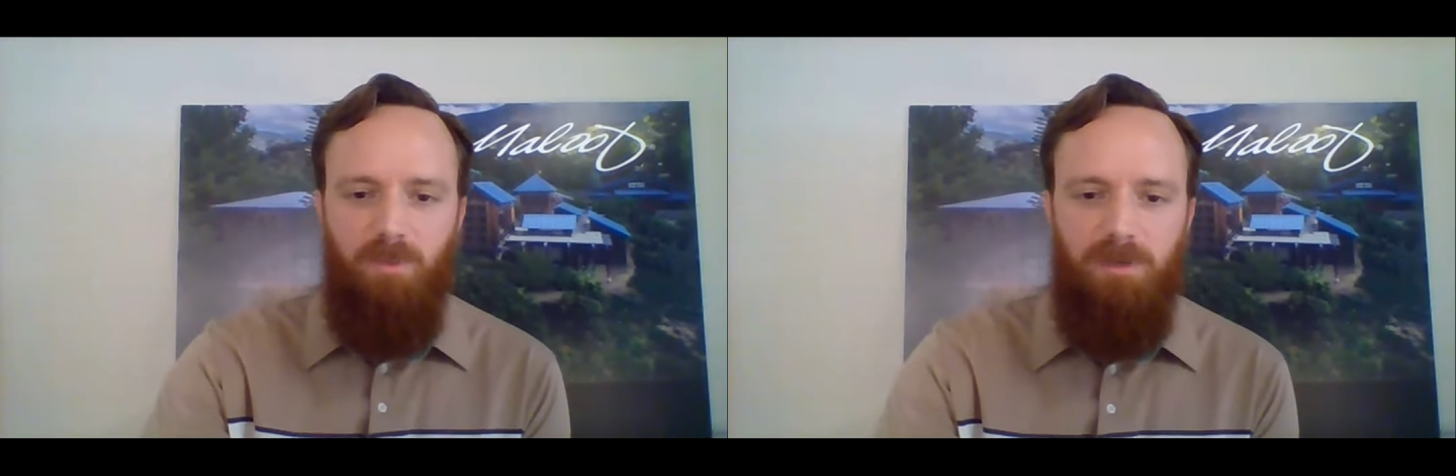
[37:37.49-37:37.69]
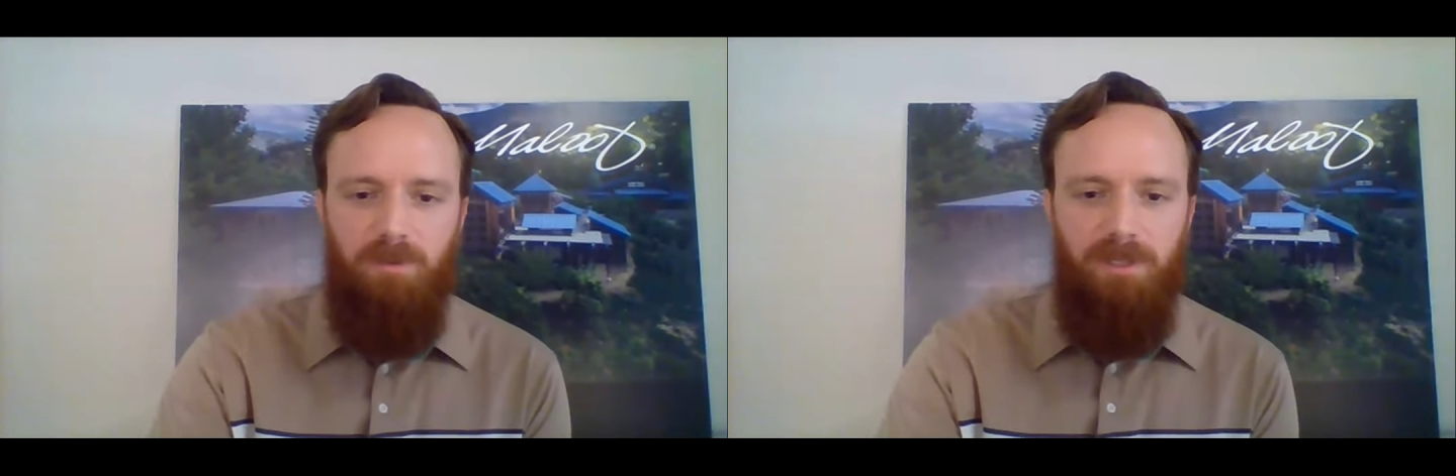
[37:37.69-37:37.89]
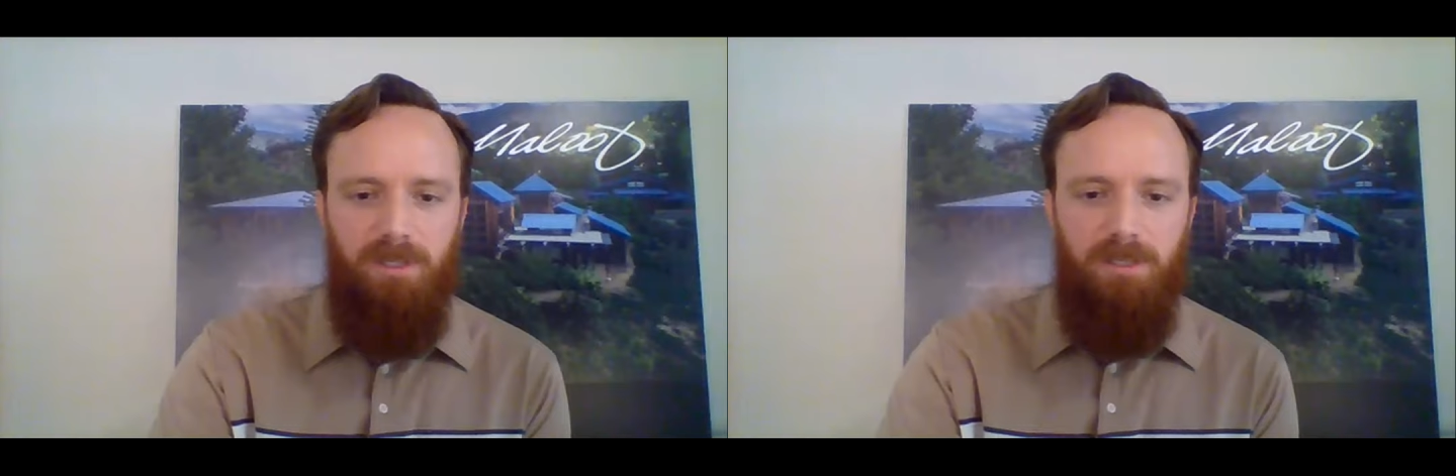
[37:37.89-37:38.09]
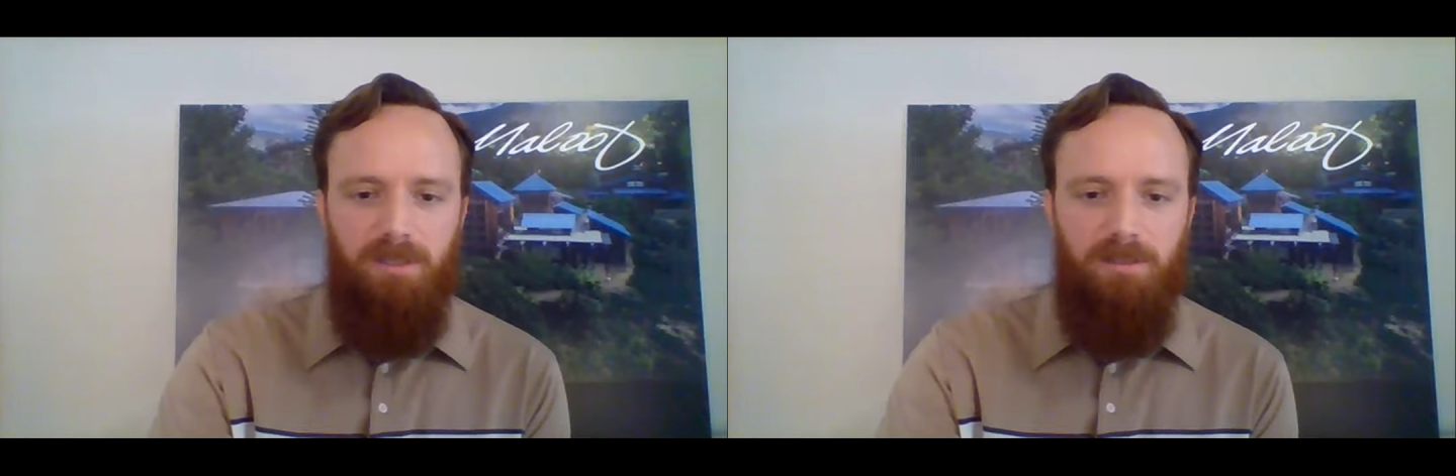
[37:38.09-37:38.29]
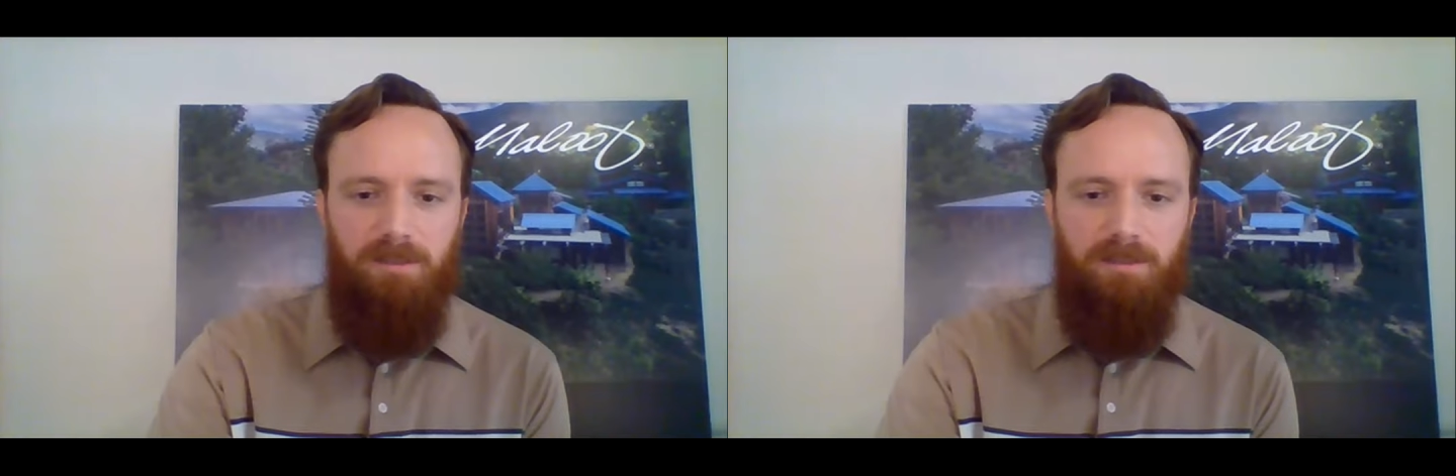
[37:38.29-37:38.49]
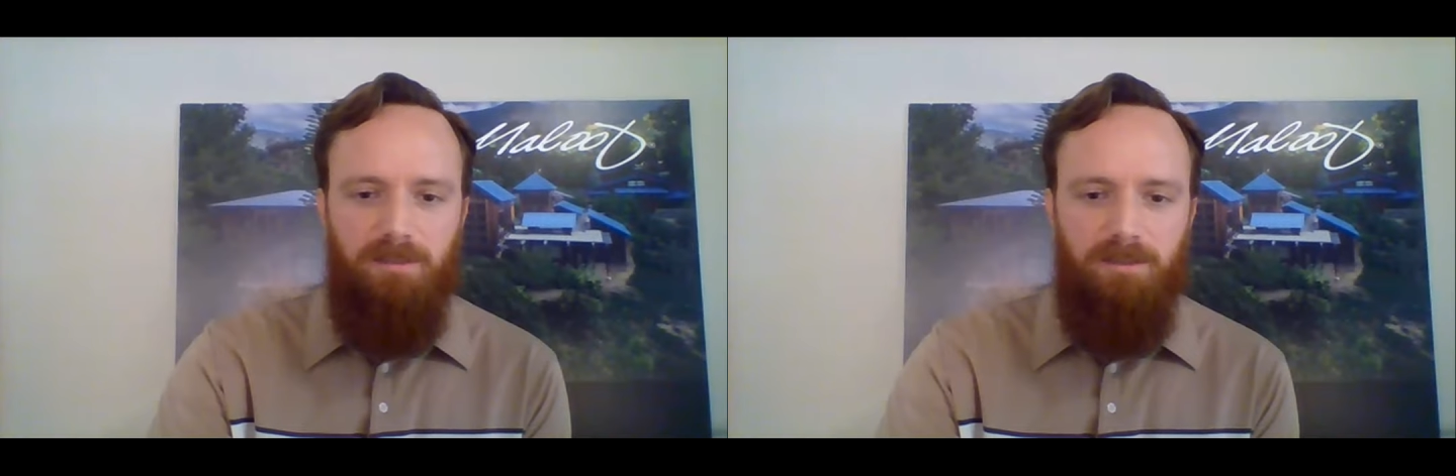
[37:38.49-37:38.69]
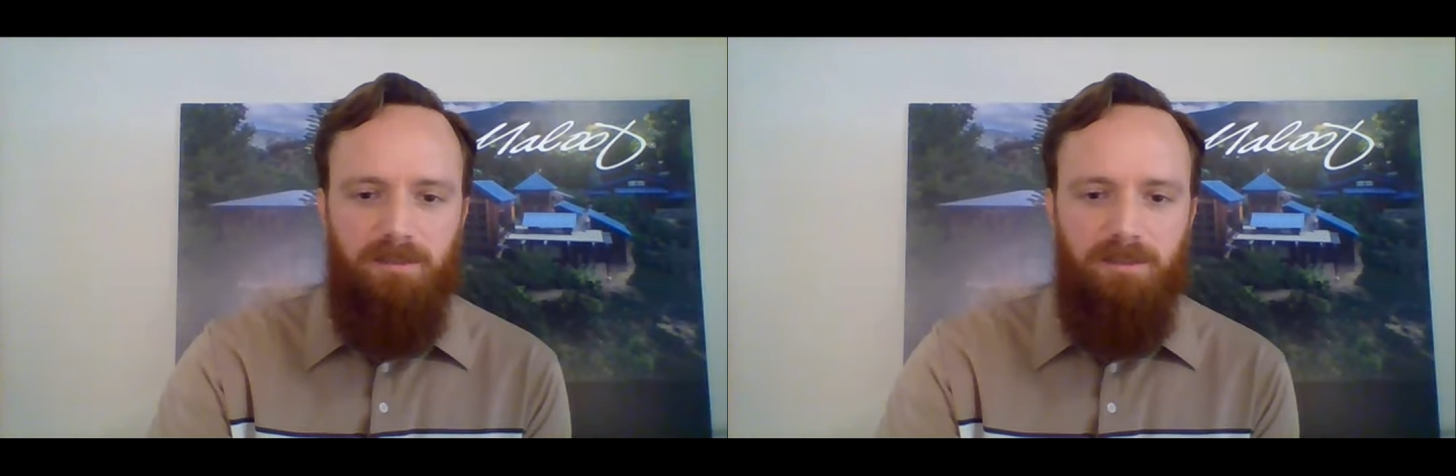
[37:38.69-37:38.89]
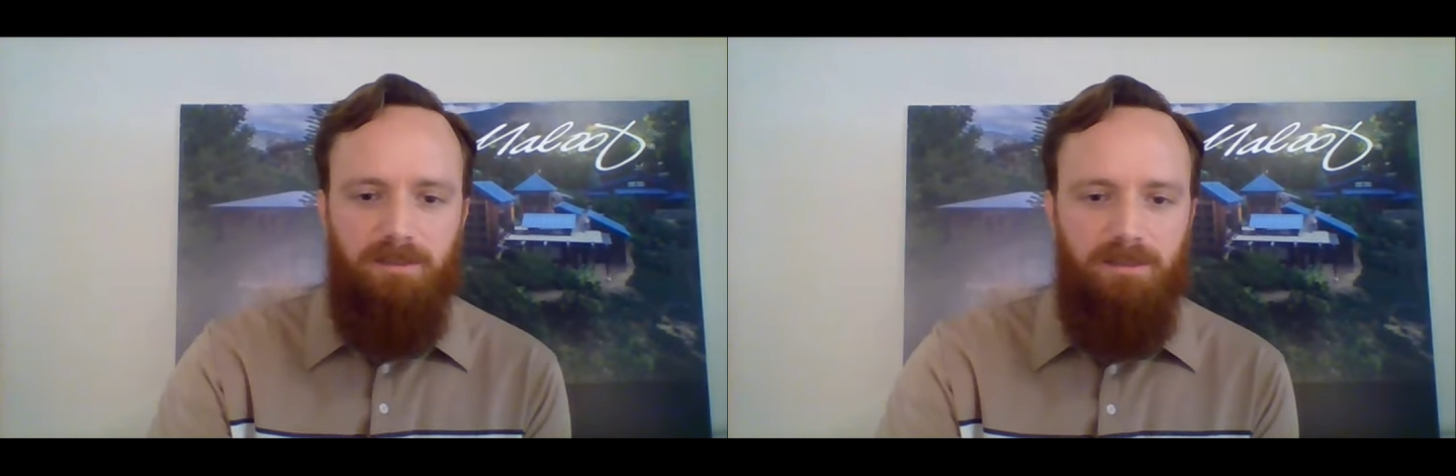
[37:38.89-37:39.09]
we will
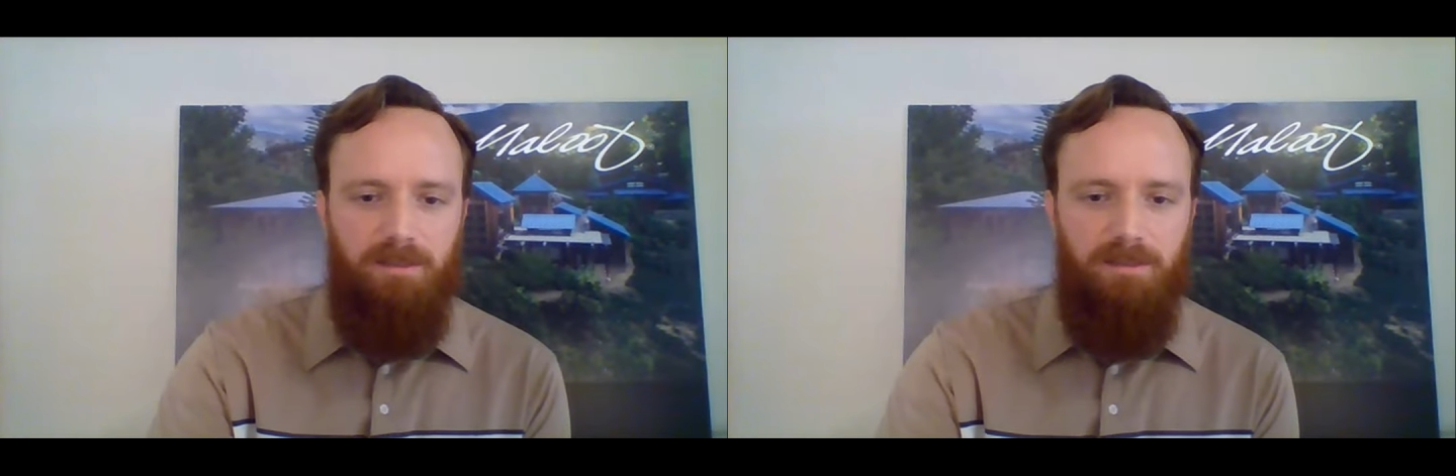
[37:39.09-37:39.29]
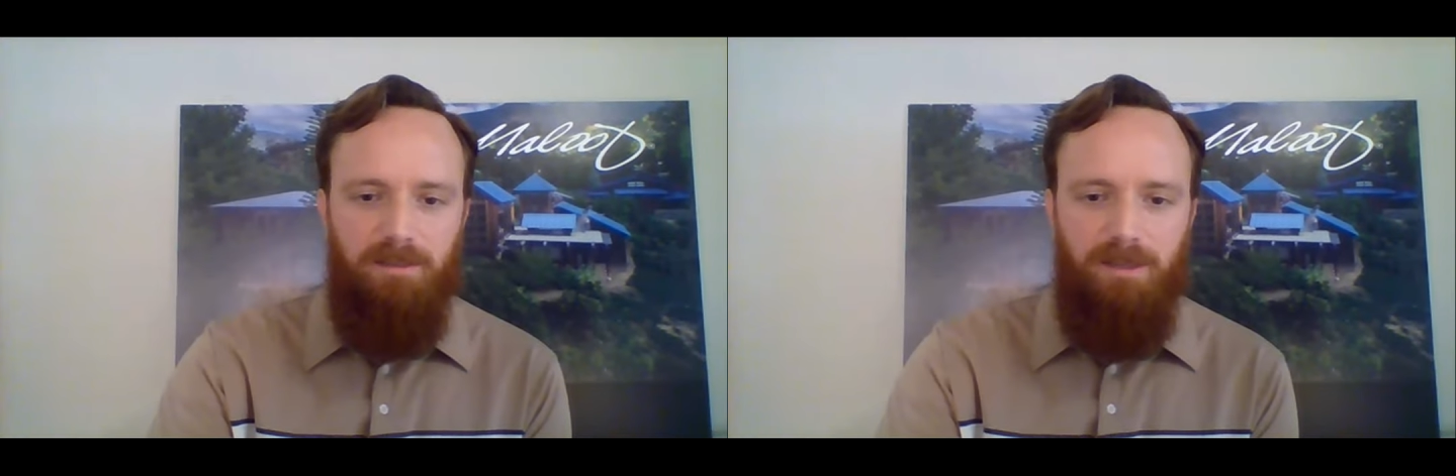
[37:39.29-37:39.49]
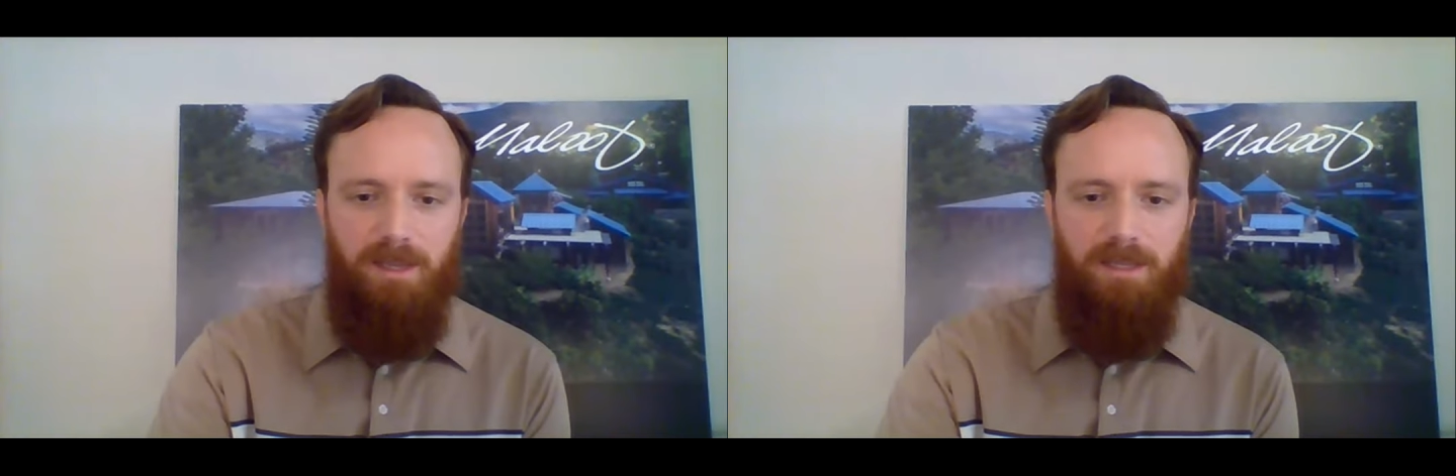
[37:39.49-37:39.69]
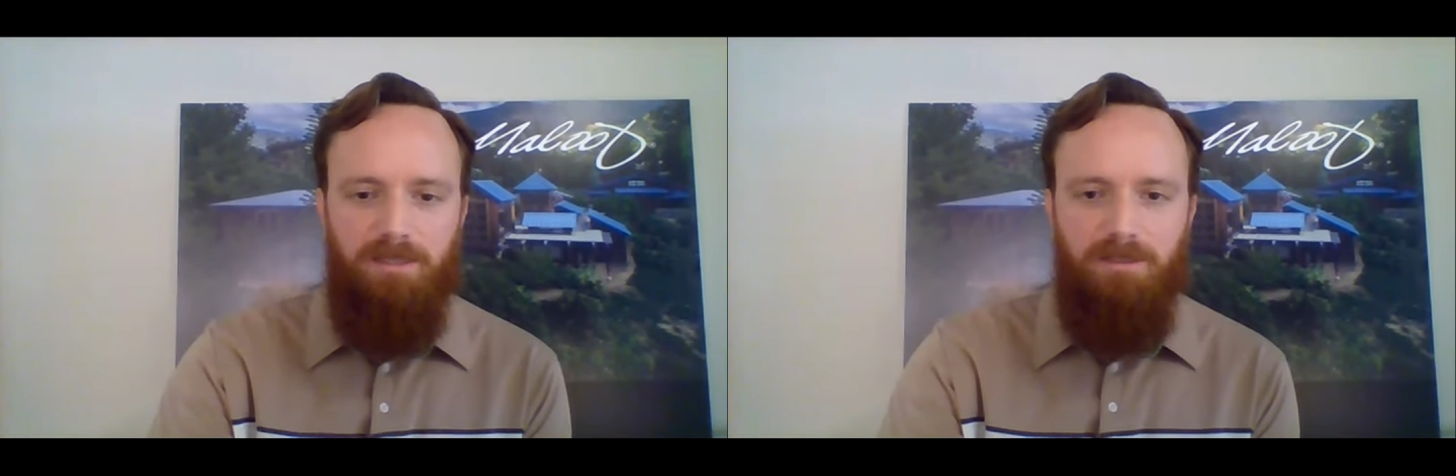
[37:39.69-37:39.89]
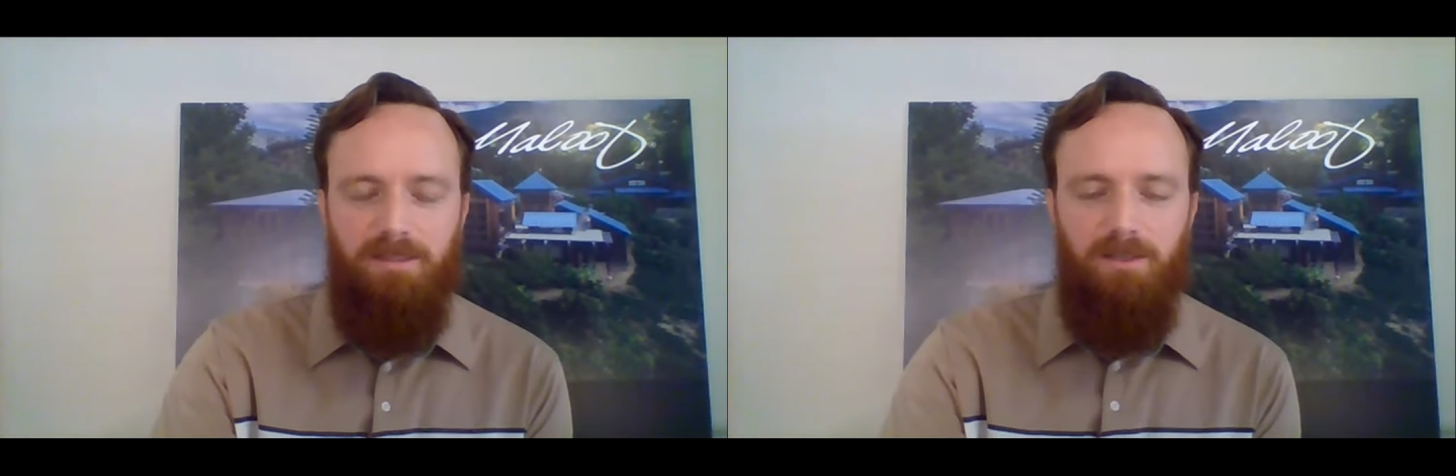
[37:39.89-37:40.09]
enter